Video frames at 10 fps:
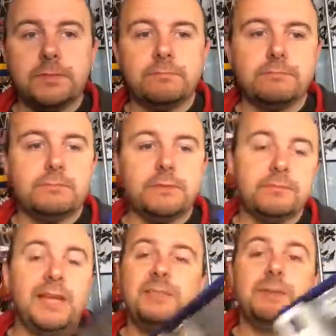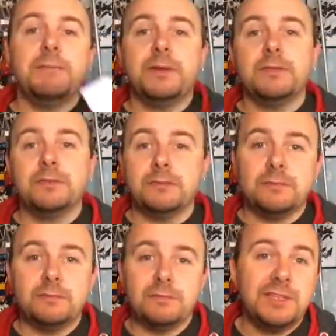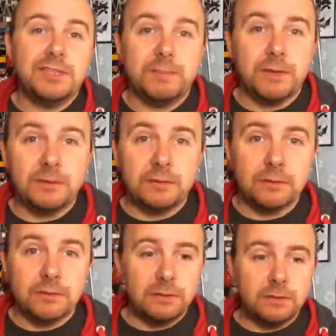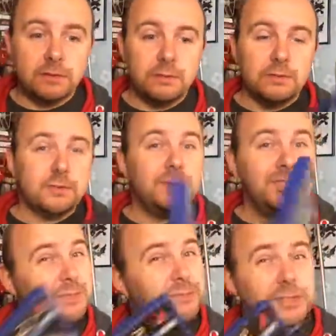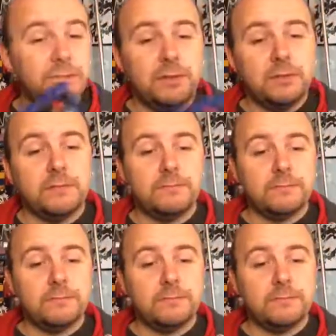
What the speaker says: like, 99 pence. It's less than £1. So I'm actually surprised I found that.